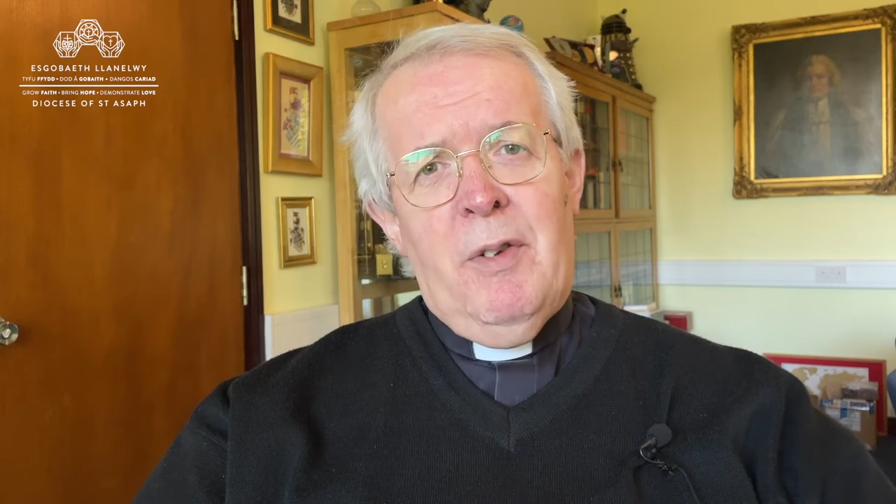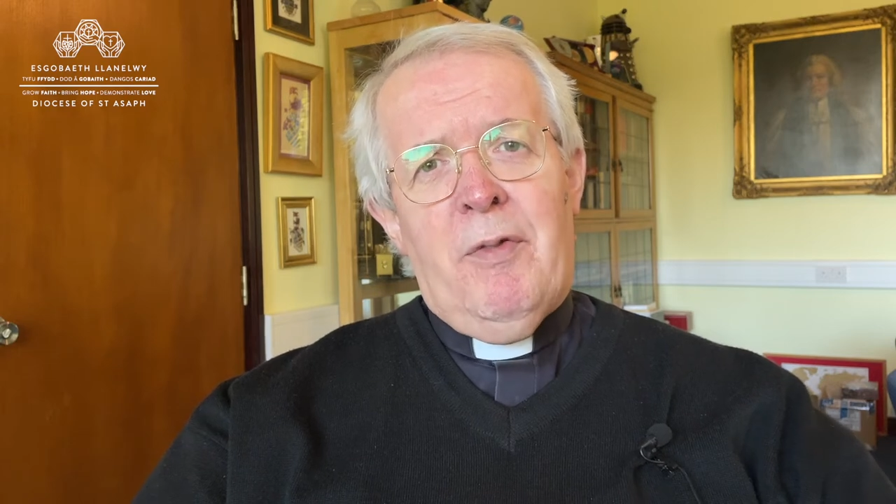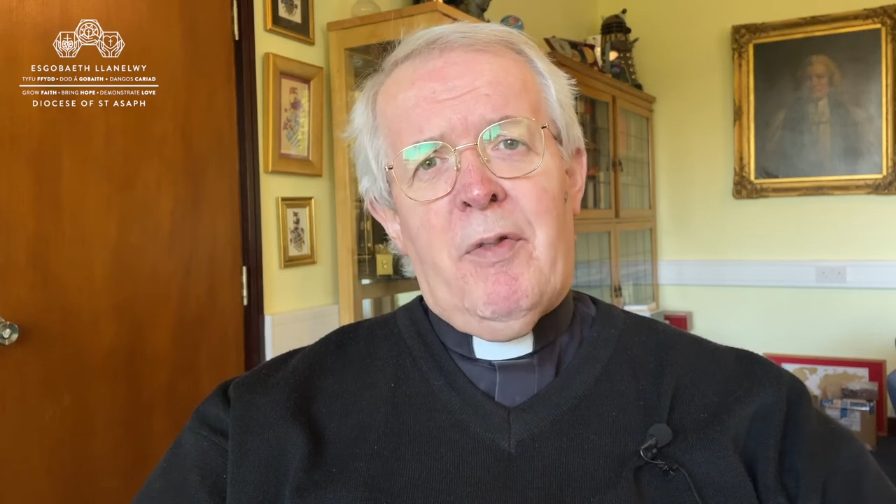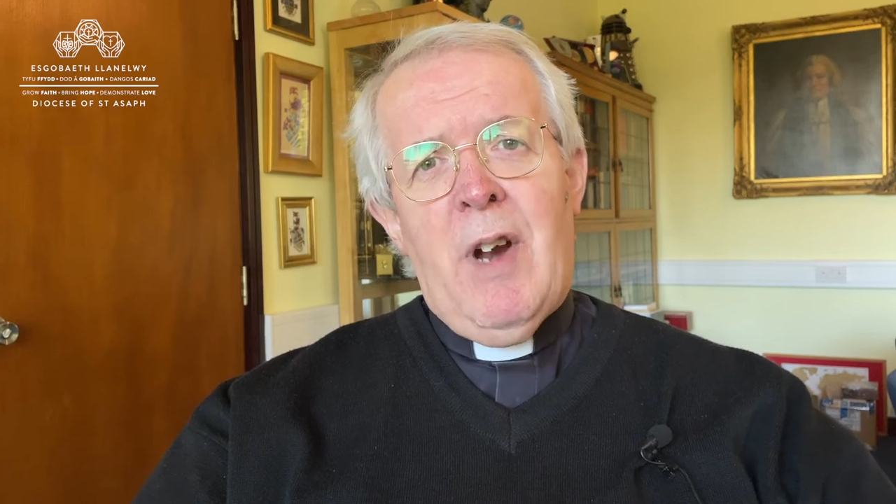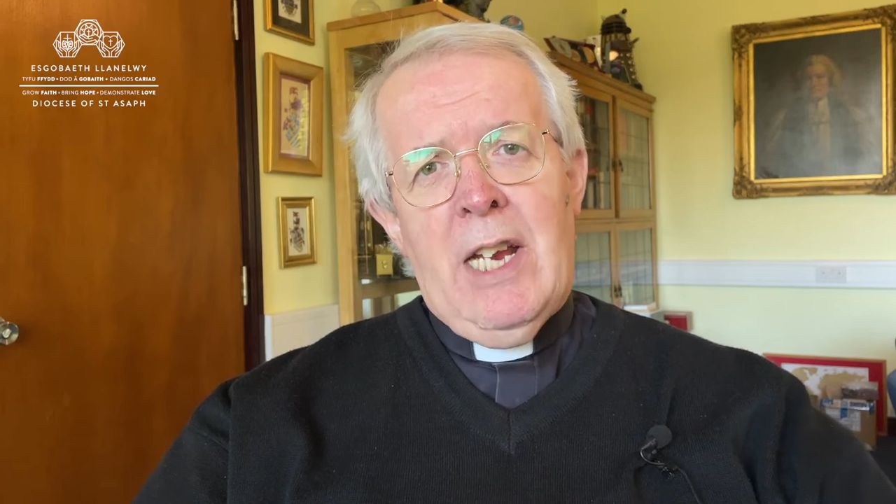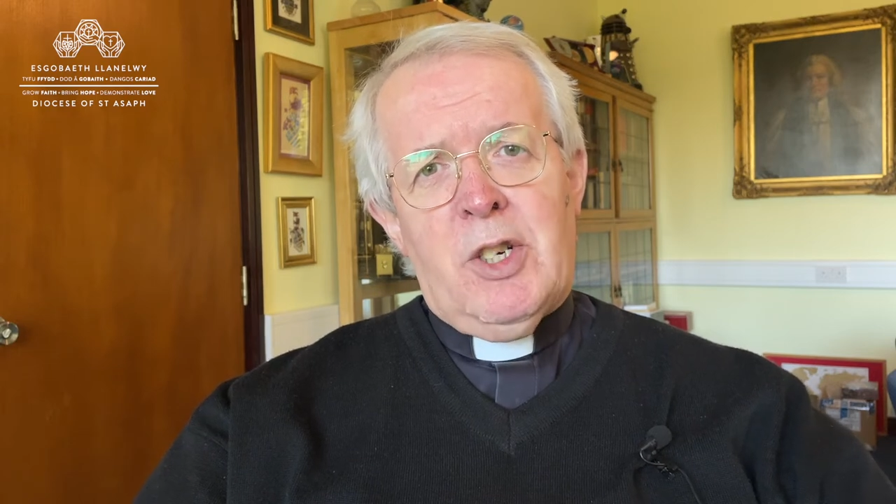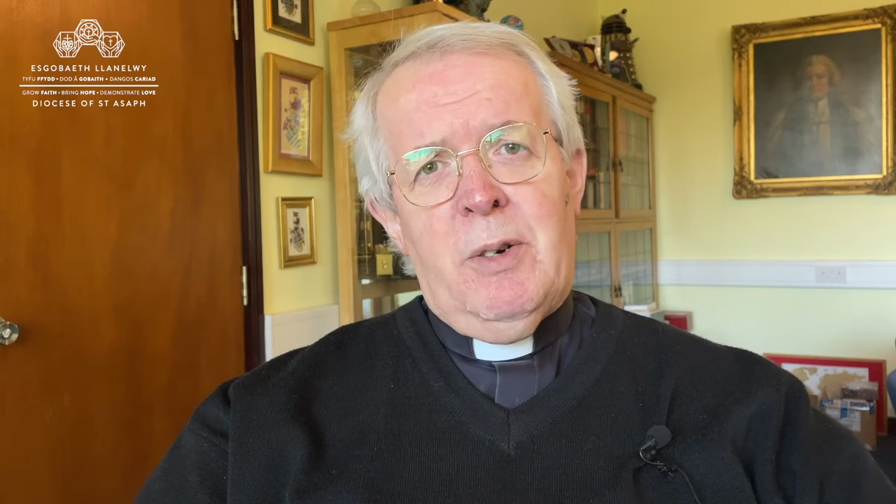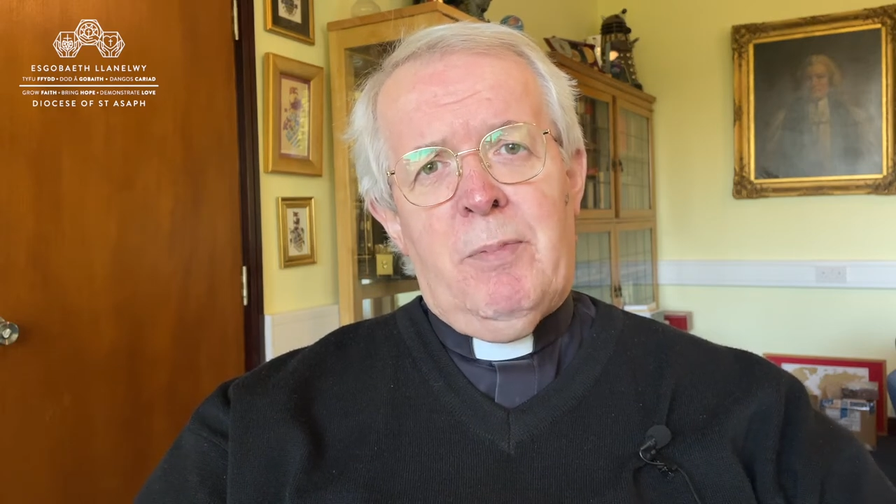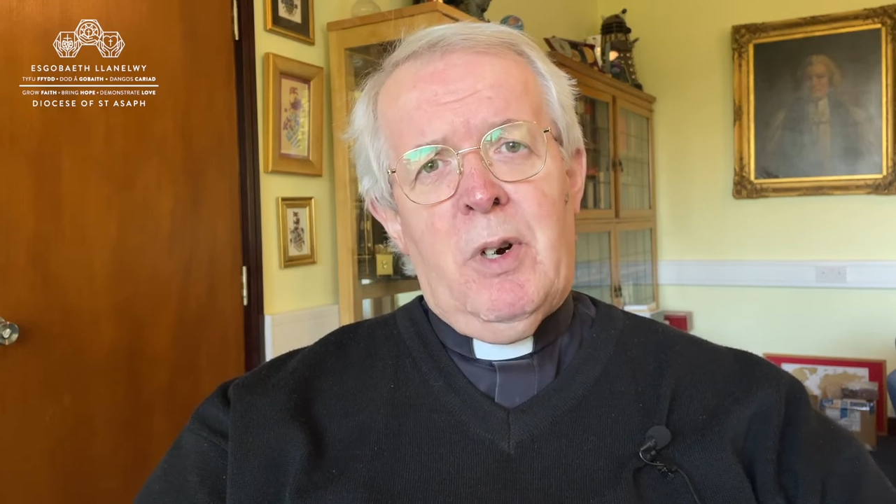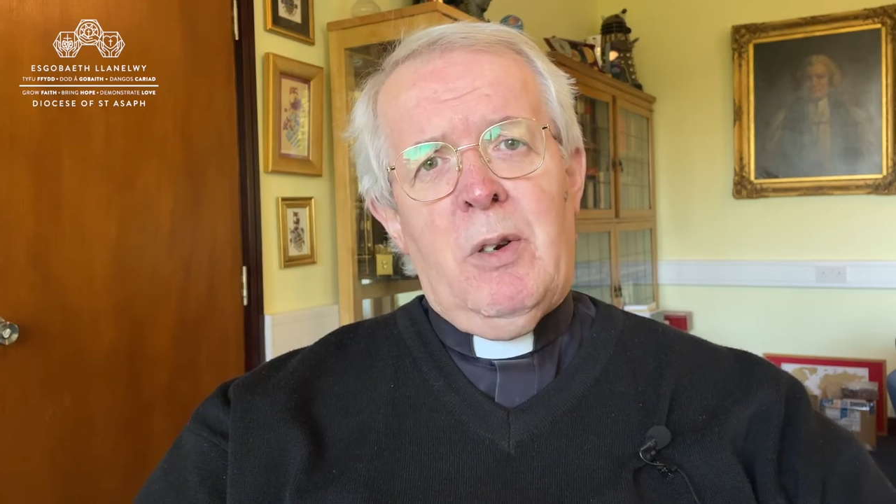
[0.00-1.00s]
fresh
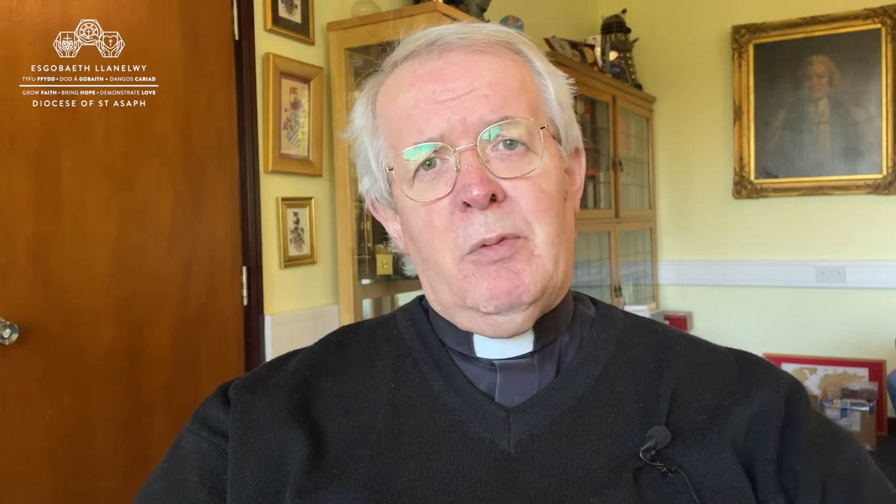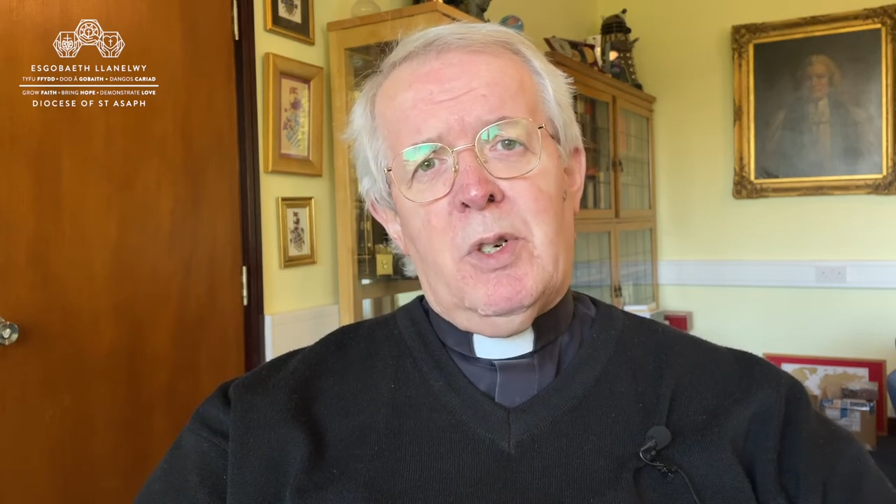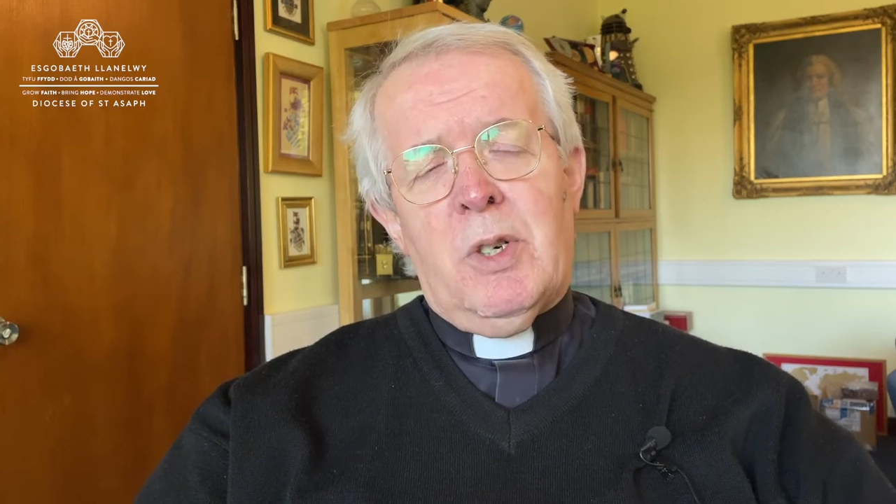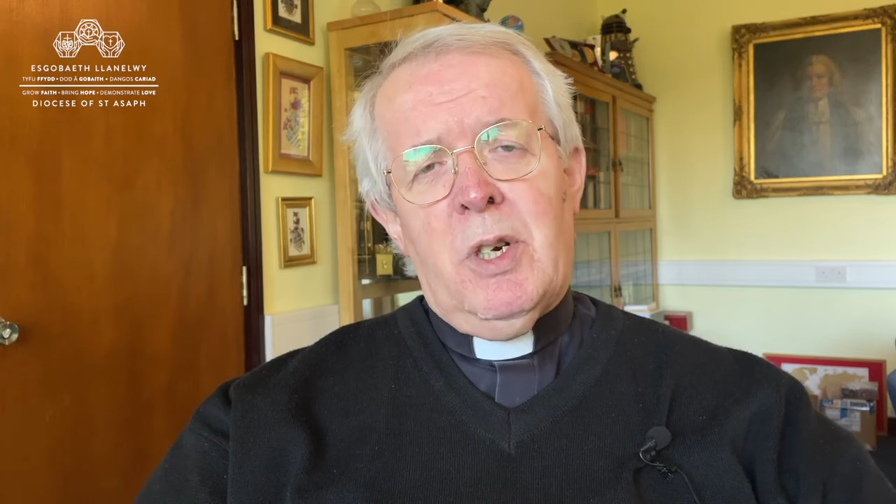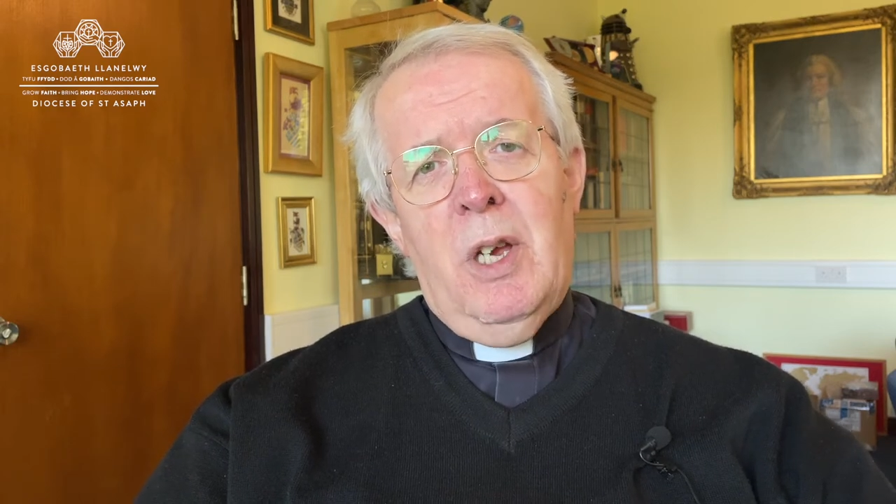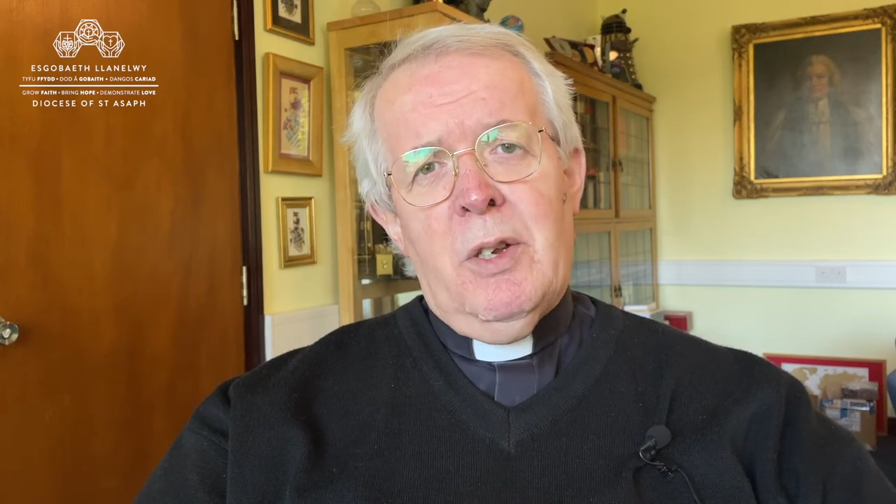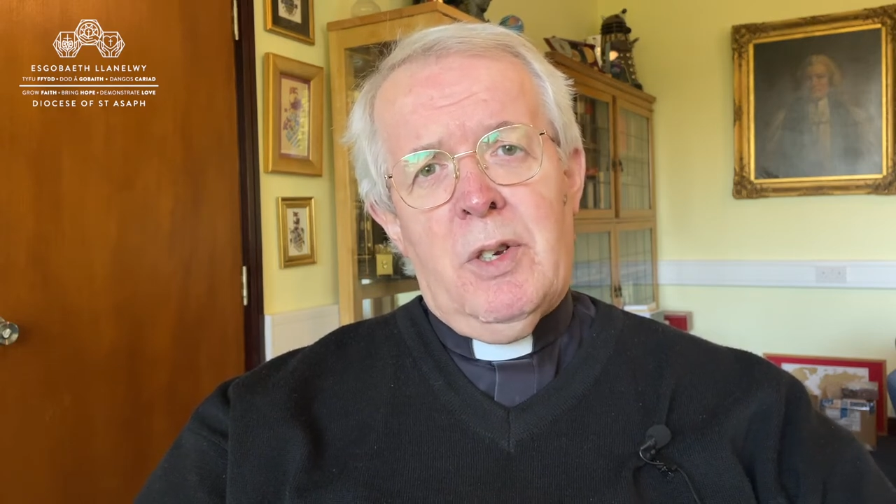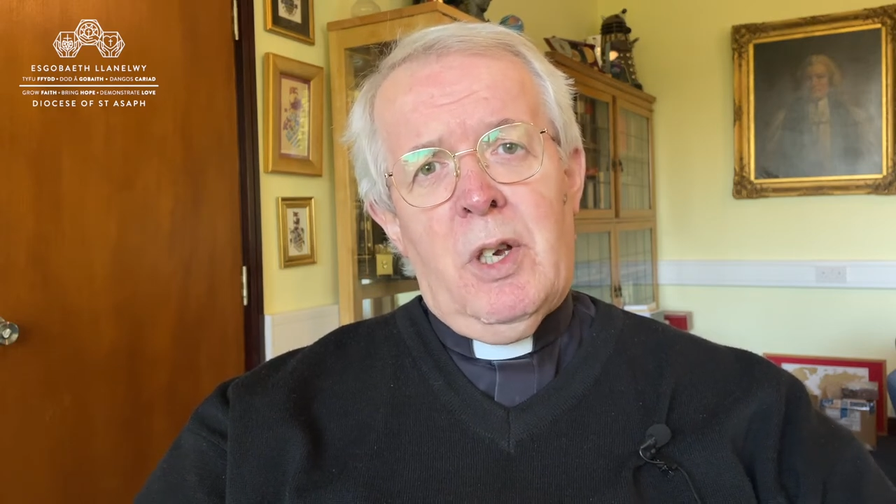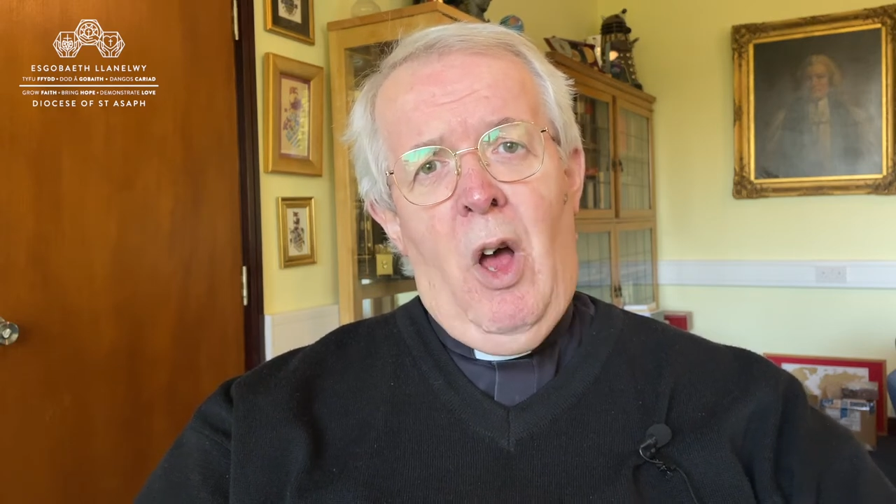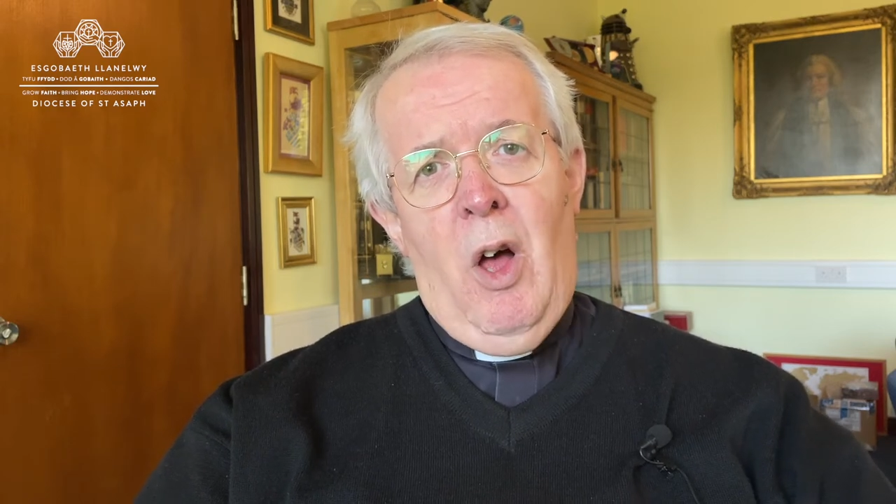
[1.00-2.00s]
approach
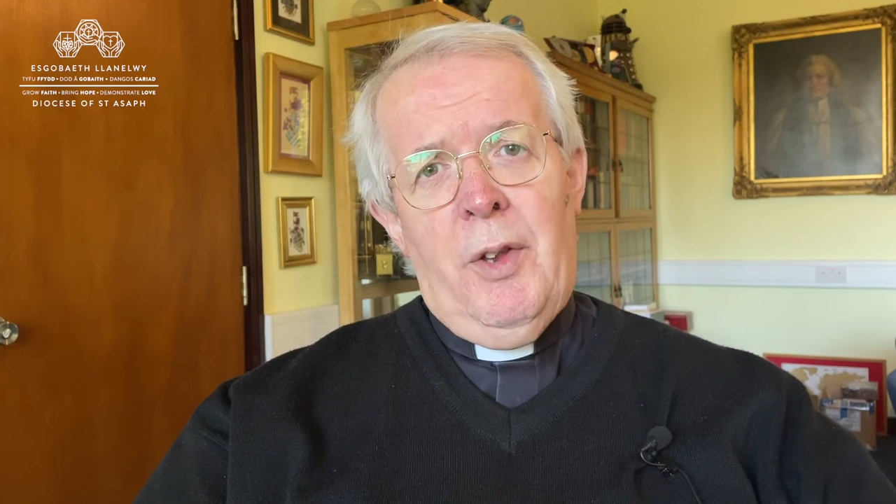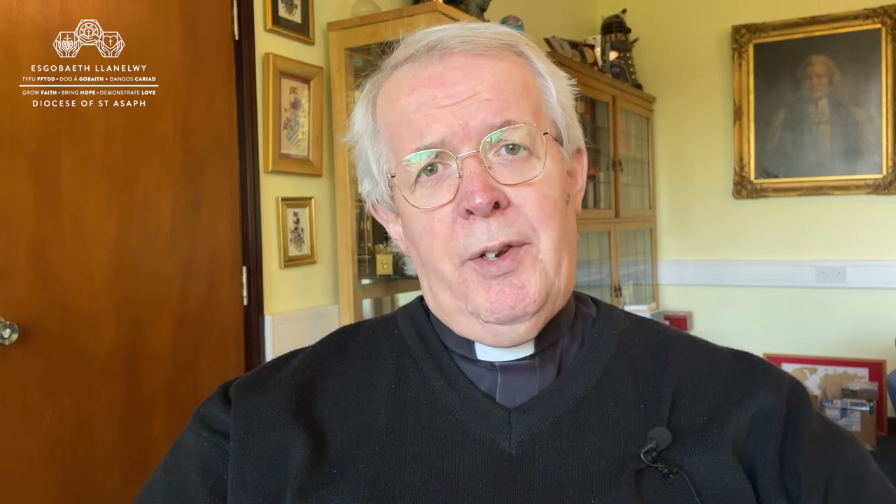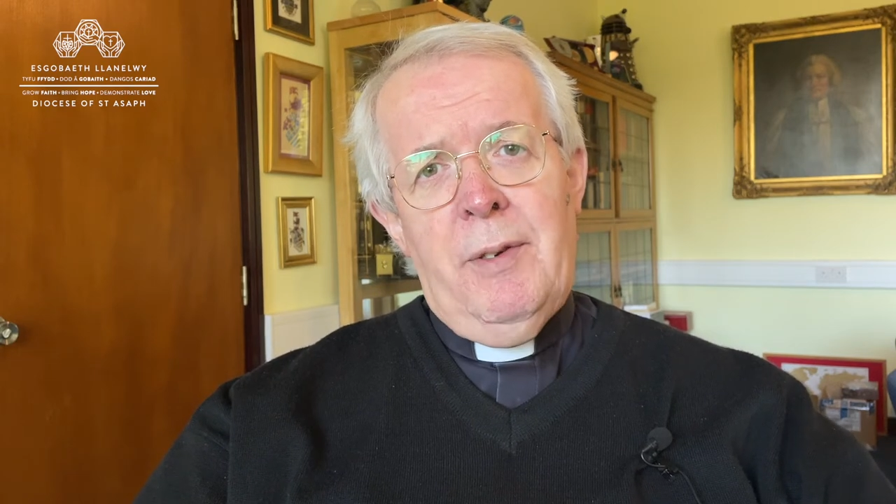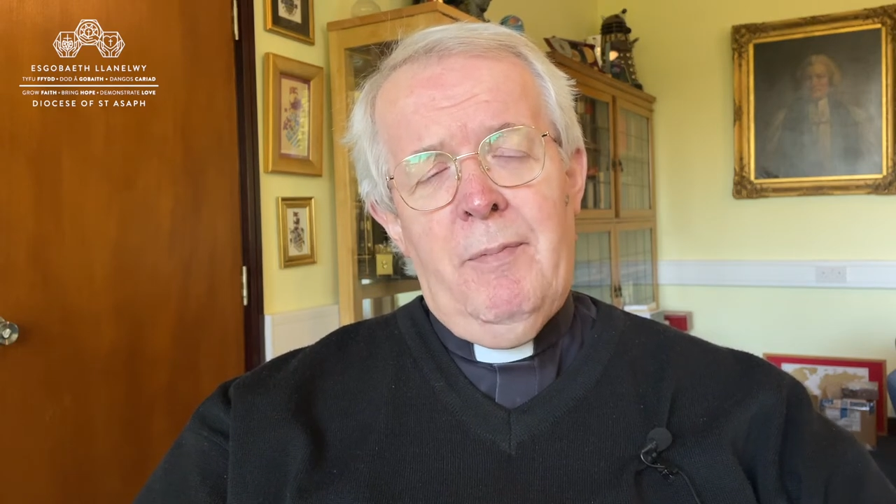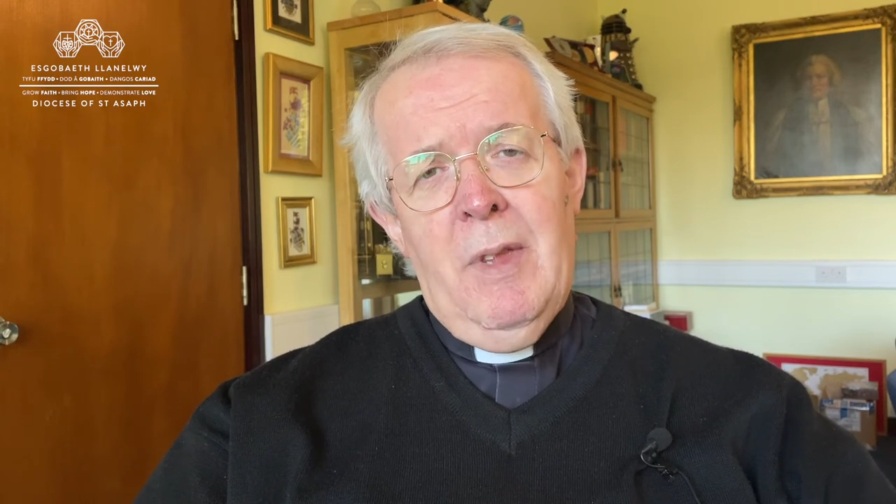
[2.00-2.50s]
to God.